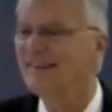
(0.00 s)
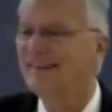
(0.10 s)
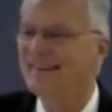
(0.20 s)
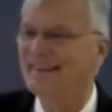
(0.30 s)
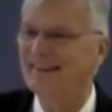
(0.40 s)

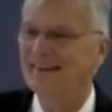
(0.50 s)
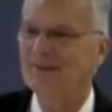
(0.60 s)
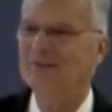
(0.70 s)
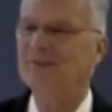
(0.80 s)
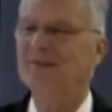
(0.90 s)
and
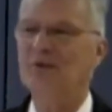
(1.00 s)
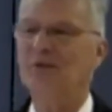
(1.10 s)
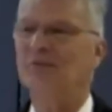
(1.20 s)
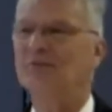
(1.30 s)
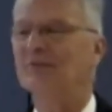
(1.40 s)

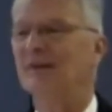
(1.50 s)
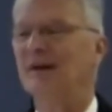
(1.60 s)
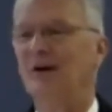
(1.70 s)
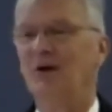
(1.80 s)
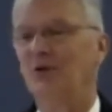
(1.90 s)

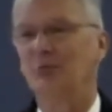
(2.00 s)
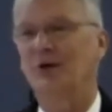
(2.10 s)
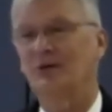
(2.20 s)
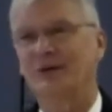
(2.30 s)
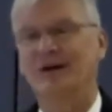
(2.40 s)

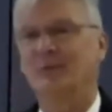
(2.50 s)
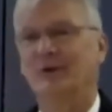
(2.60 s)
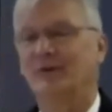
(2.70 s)
especially I believe we were